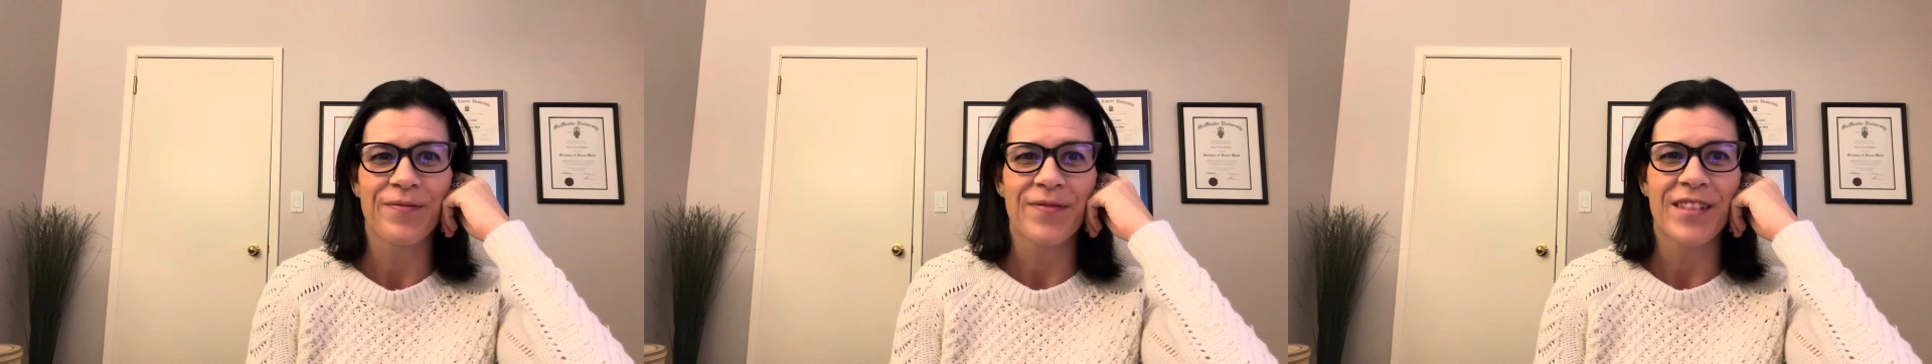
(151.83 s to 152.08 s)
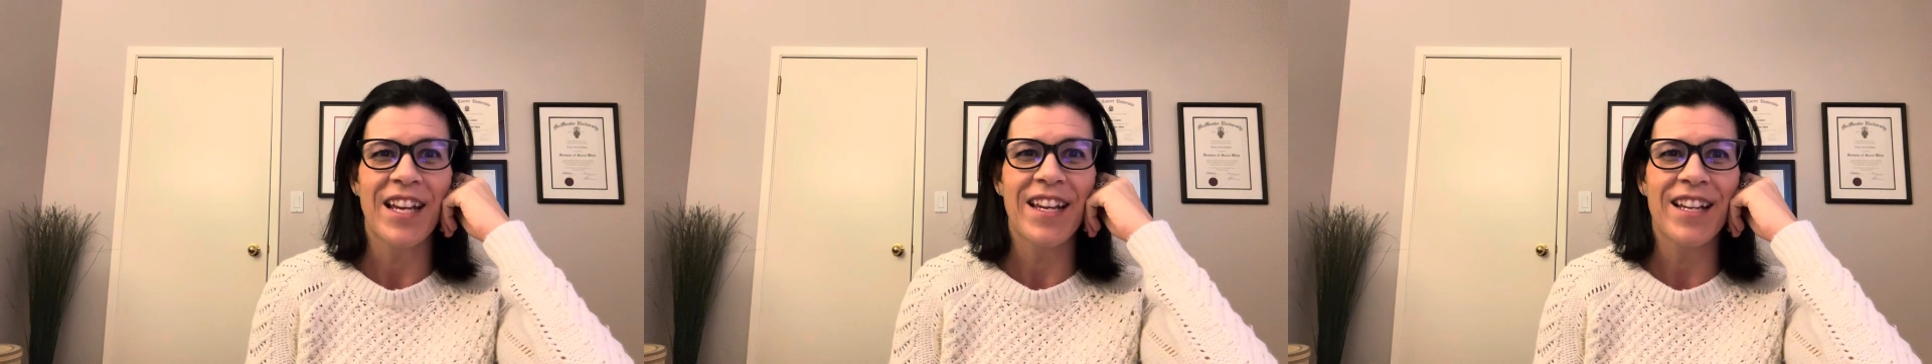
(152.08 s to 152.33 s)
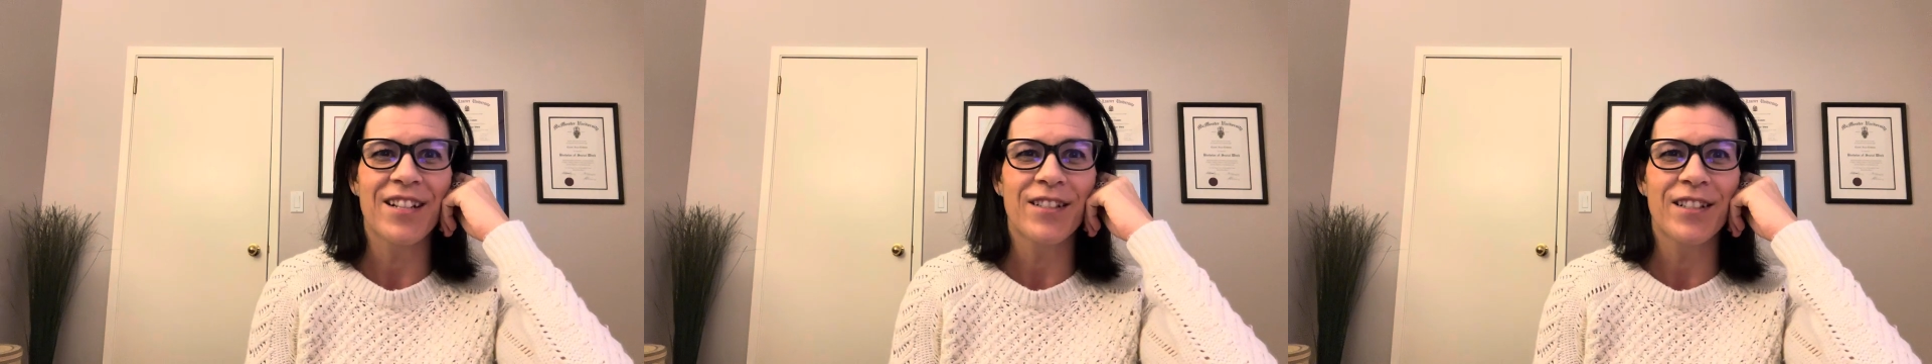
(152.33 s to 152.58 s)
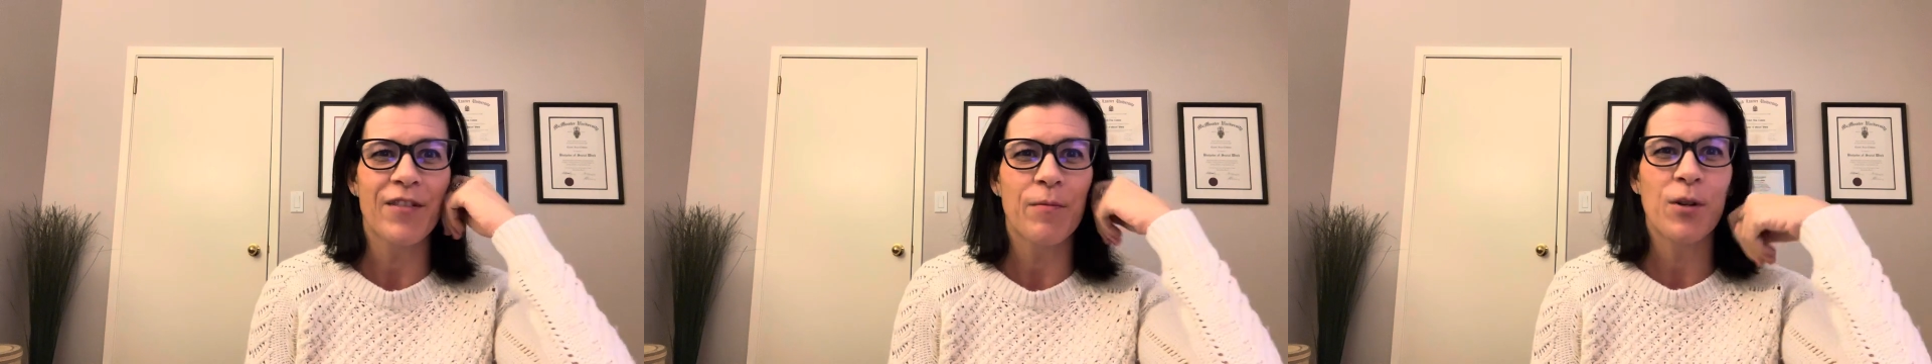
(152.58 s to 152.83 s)
Take care and
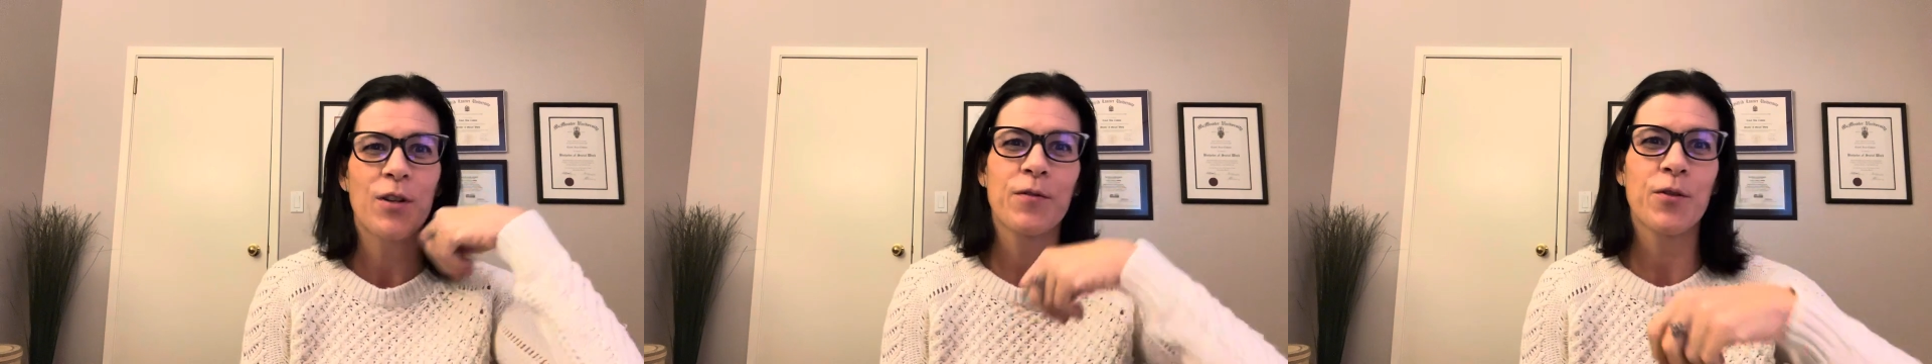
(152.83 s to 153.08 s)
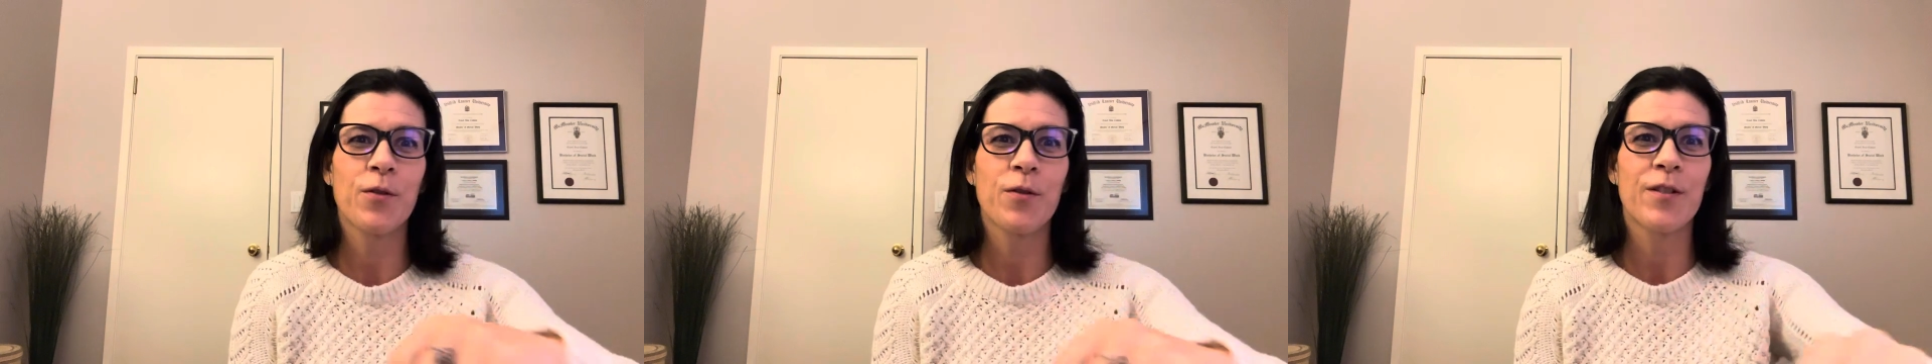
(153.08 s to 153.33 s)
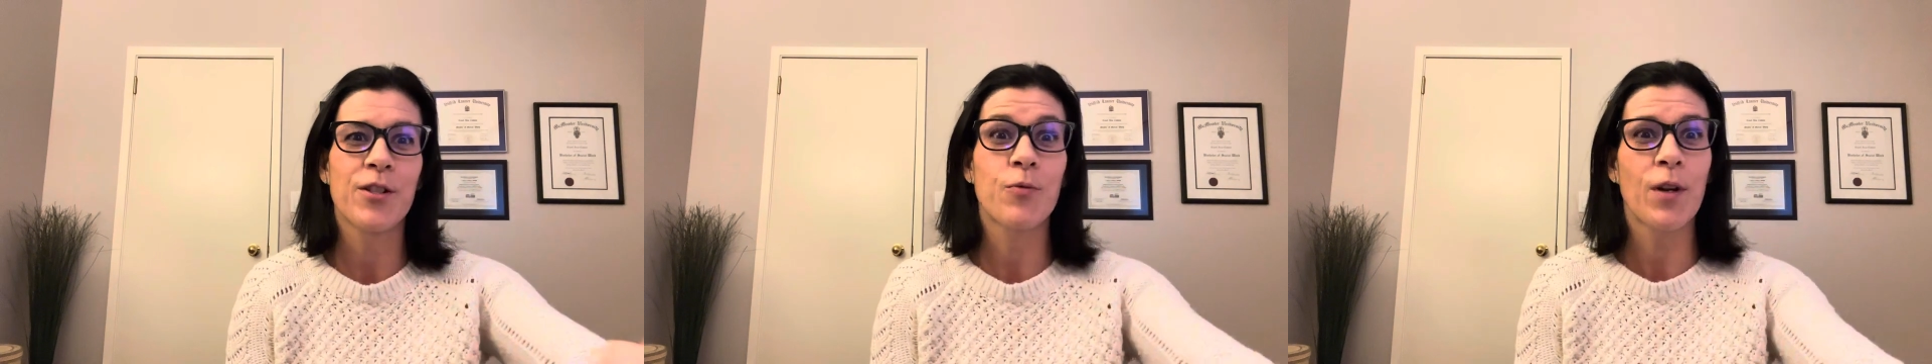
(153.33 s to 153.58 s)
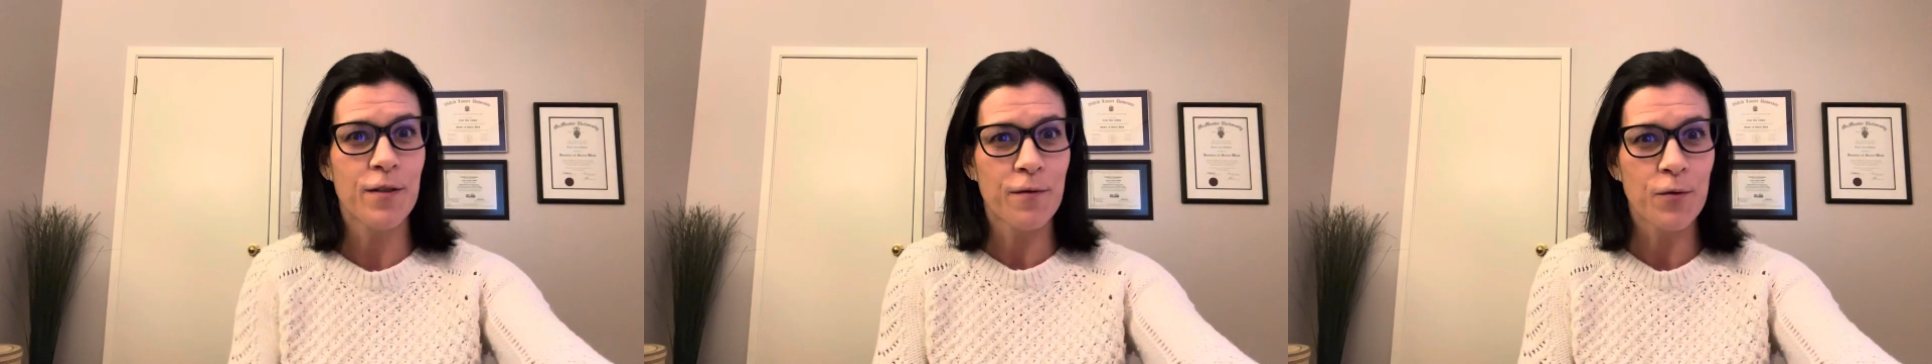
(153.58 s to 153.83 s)
have a beautiful,
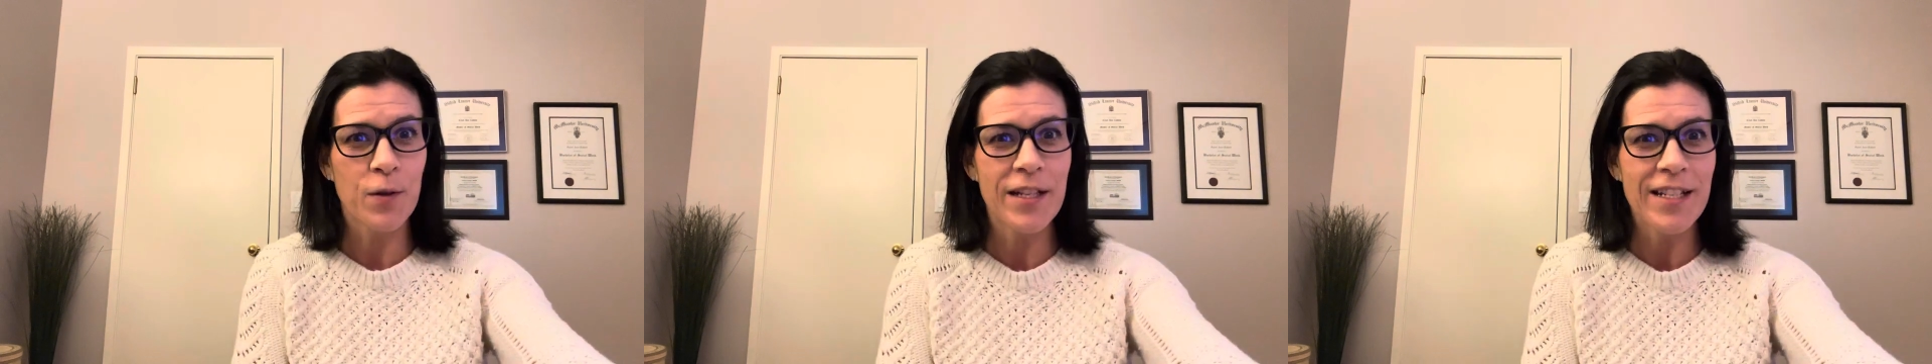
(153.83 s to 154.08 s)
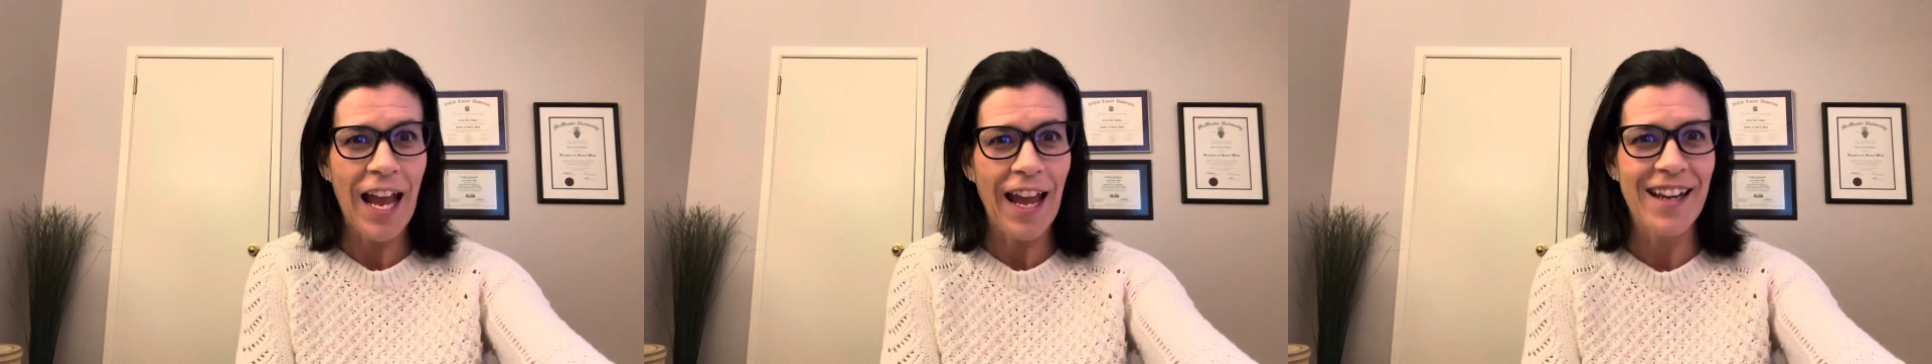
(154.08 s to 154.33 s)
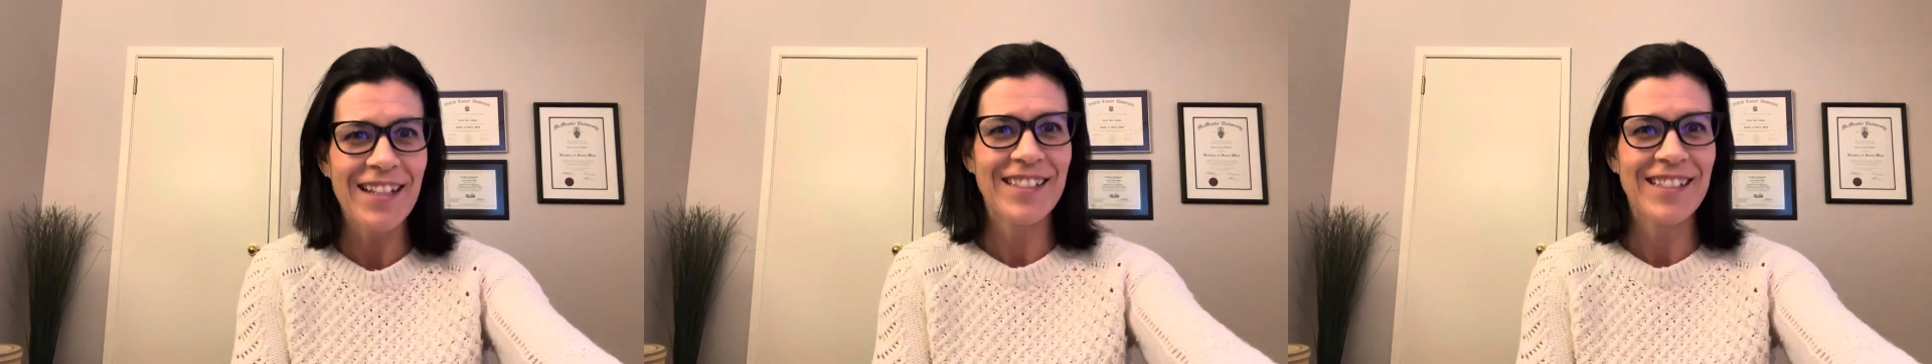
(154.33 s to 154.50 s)
stress free day.